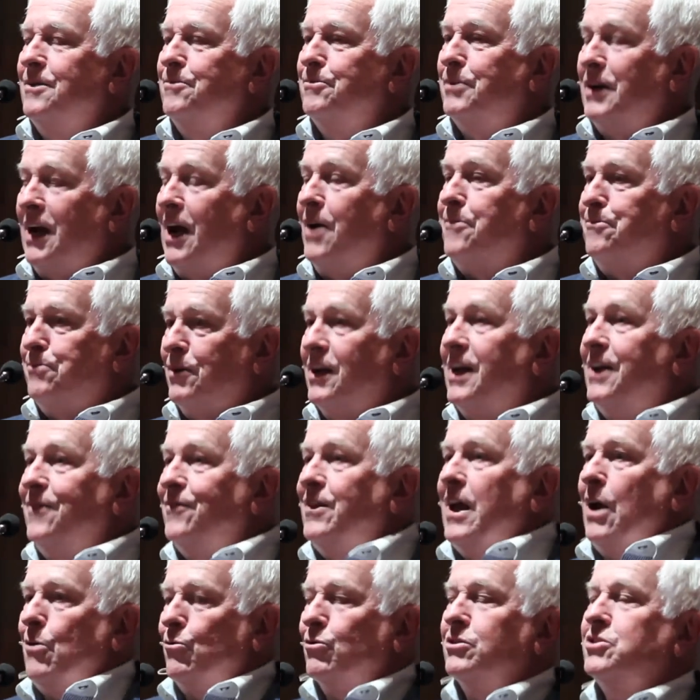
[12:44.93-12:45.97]
But I believe
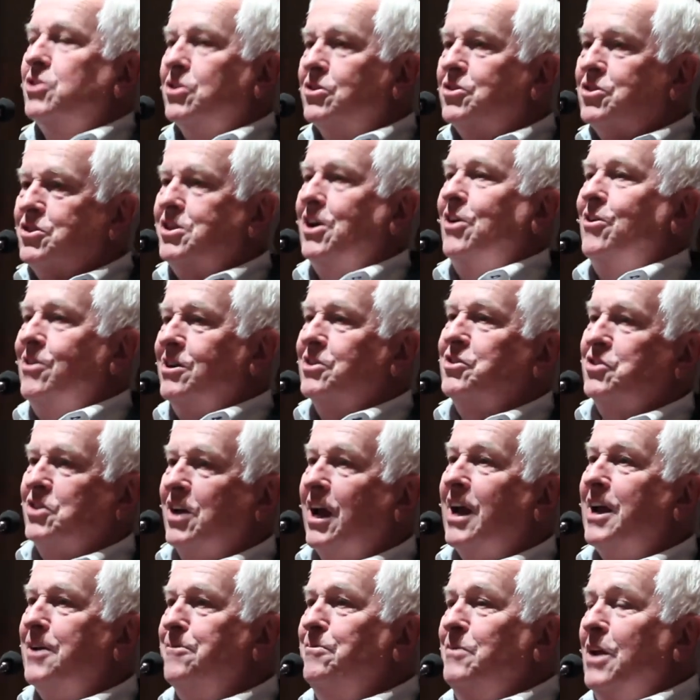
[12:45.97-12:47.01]
they were sincere in
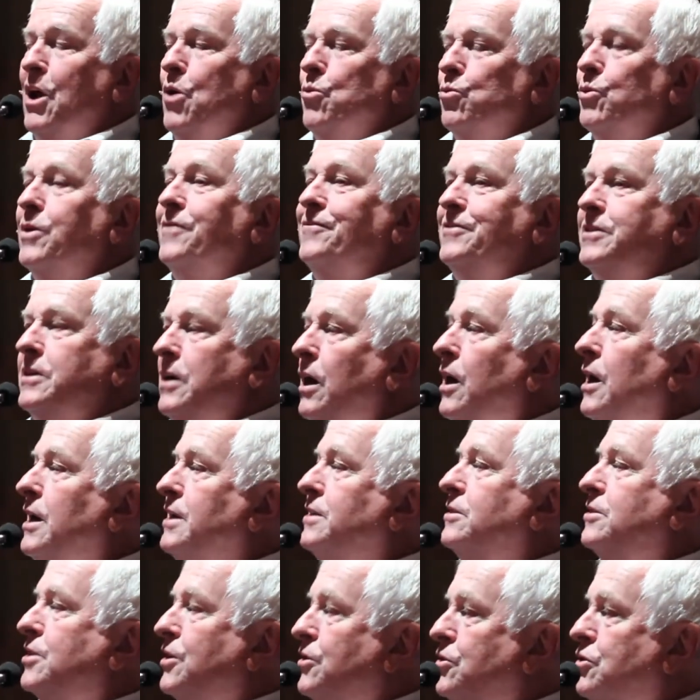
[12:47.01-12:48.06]
saying, we've
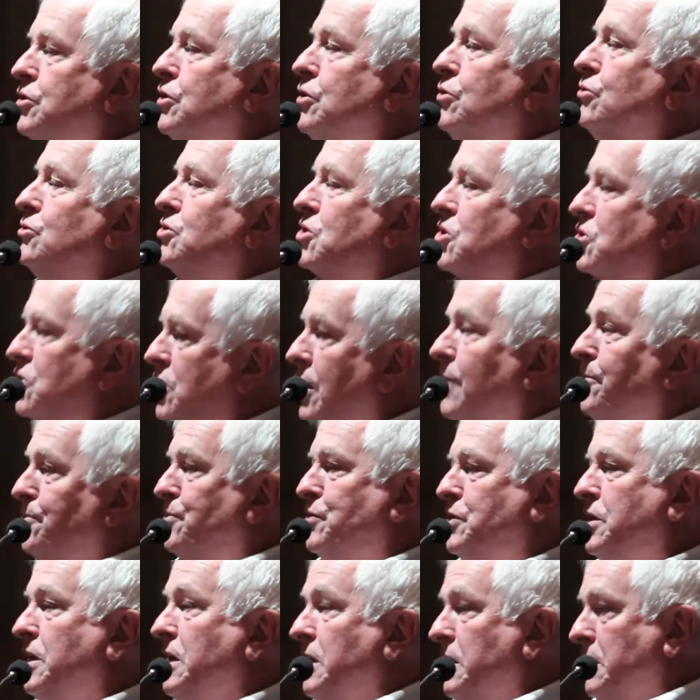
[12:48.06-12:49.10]
got to do
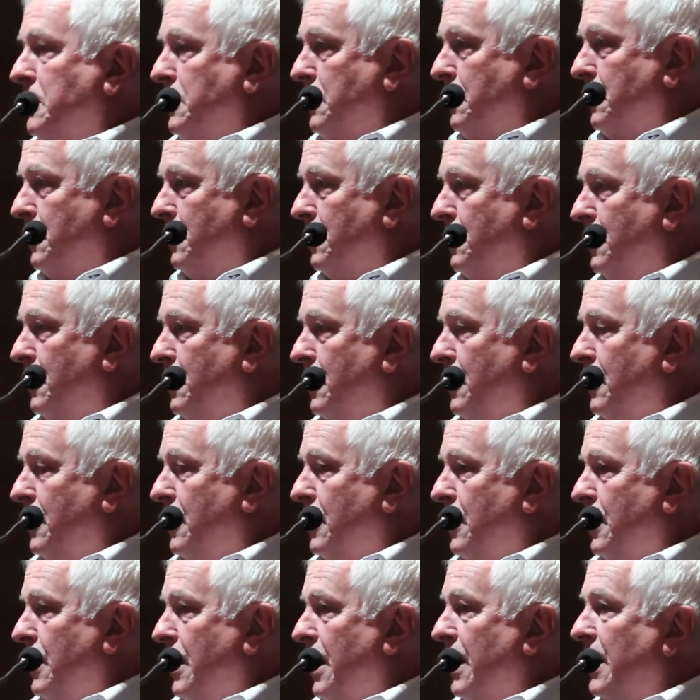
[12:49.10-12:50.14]
something.
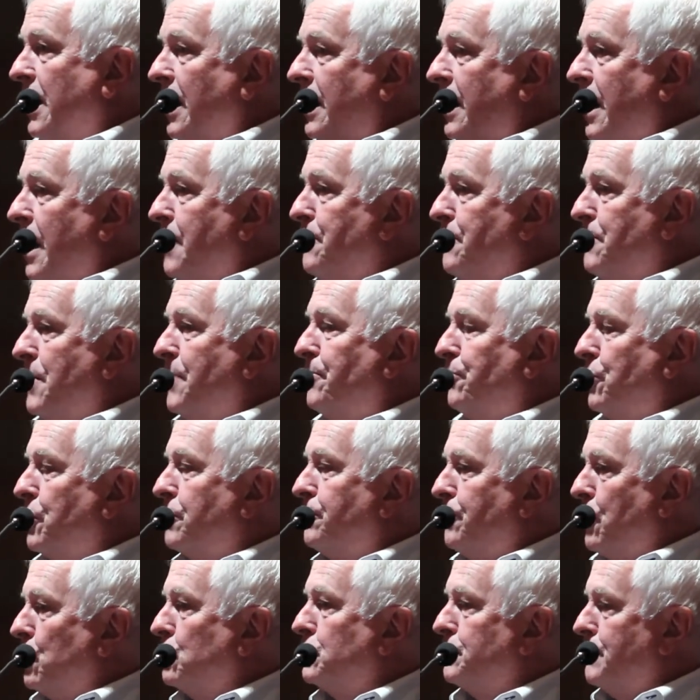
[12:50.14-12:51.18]
And they came up with
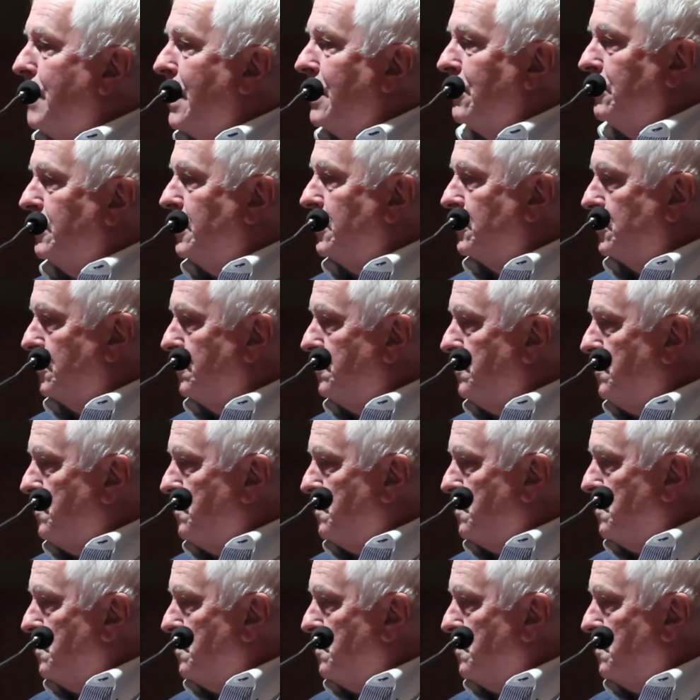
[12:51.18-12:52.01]
postmodernism